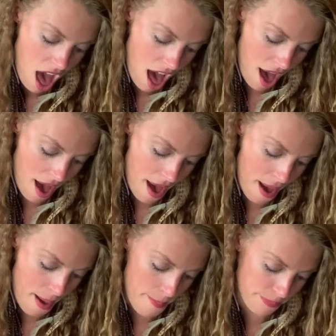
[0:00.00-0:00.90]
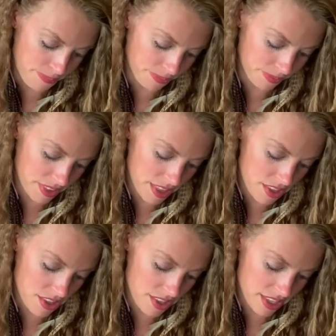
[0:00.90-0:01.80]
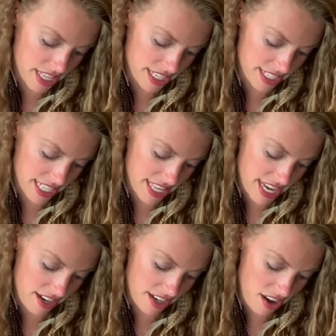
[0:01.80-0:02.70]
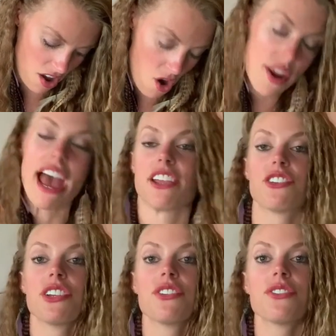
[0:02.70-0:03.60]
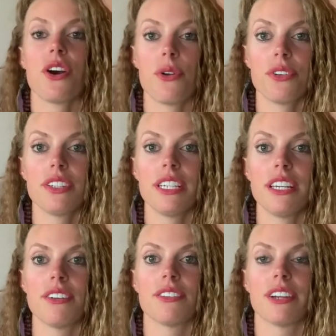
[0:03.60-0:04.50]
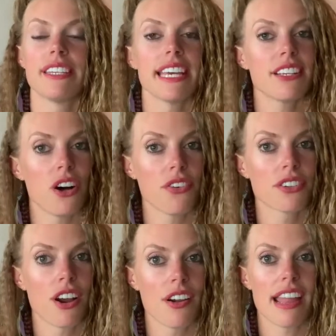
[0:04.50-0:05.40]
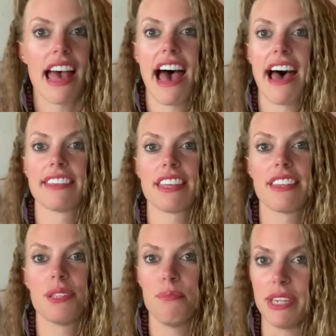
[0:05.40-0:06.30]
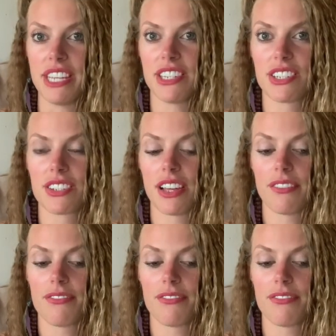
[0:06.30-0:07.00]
fun. Let's see there. Oh yeah, you should totally rent a golf cart at the beach.